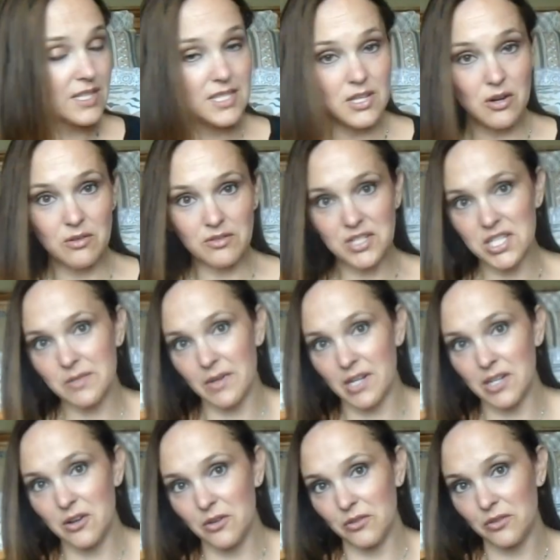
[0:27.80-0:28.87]
So just
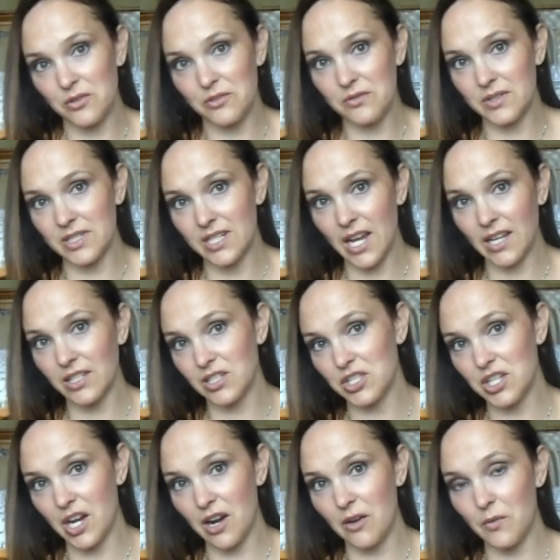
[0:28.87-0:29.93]
wanted to go through and kind of
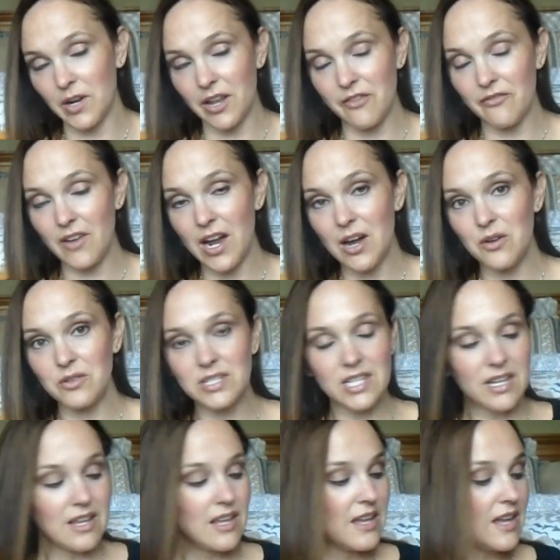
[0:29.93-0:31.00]
share what I found
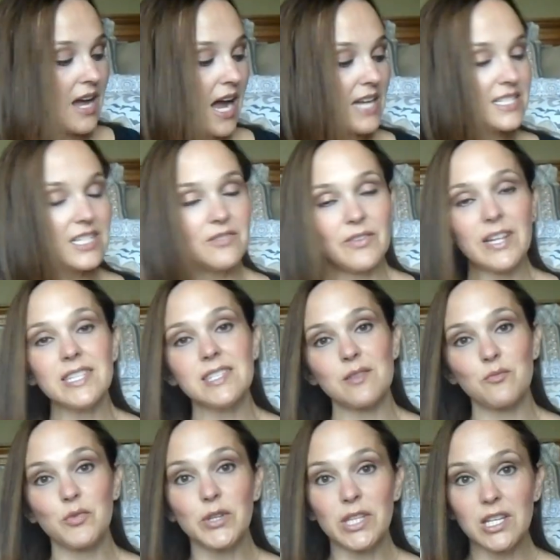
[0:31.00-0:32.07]
I did find
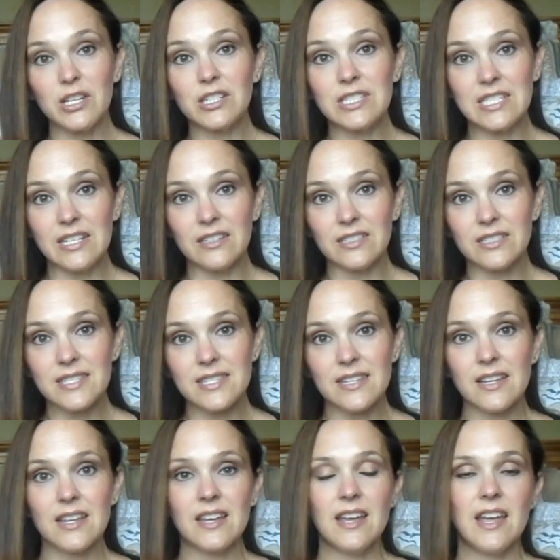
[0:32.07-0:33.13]
some really good deals,
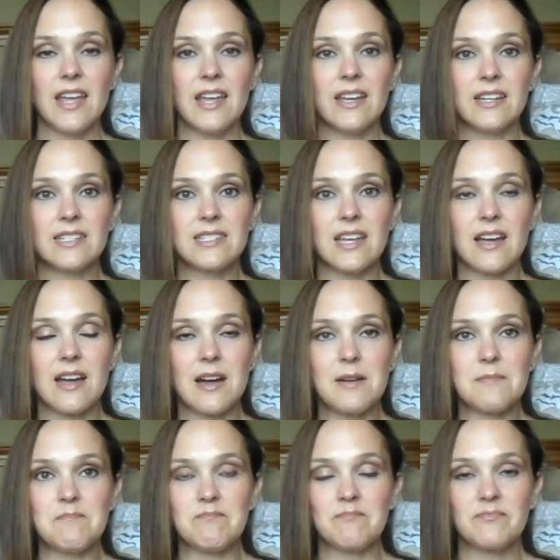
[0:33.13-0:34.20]
and
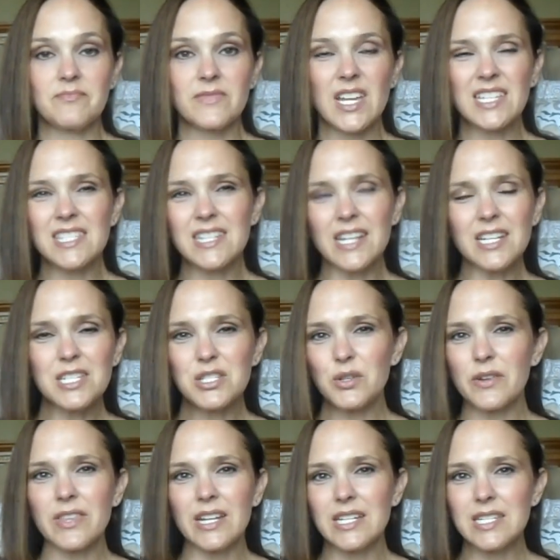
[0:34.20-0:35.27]
um, it's not a
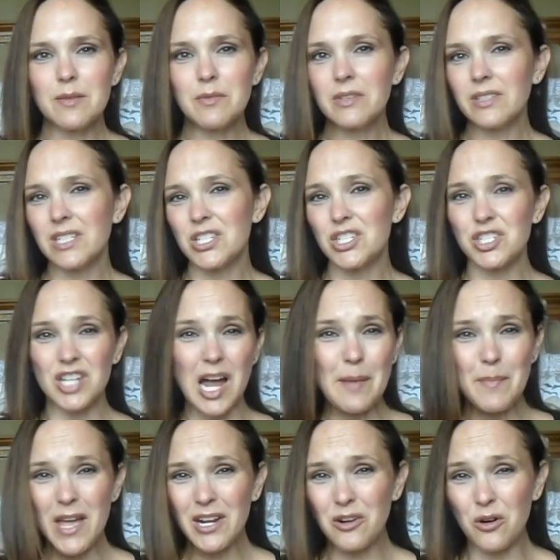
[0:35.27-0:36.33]
store that I typically
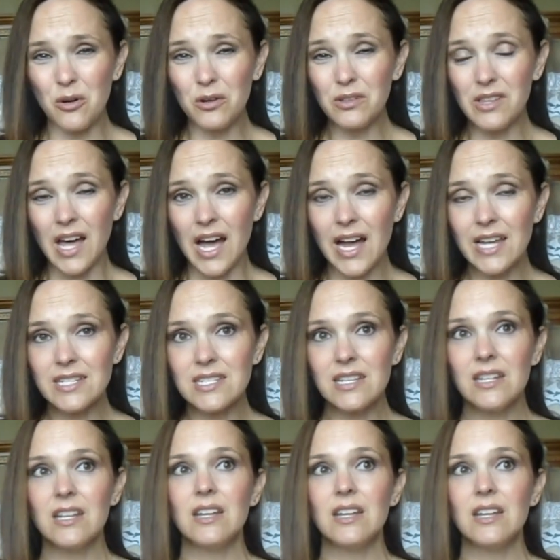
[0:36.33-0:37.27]
shop at a whole lot.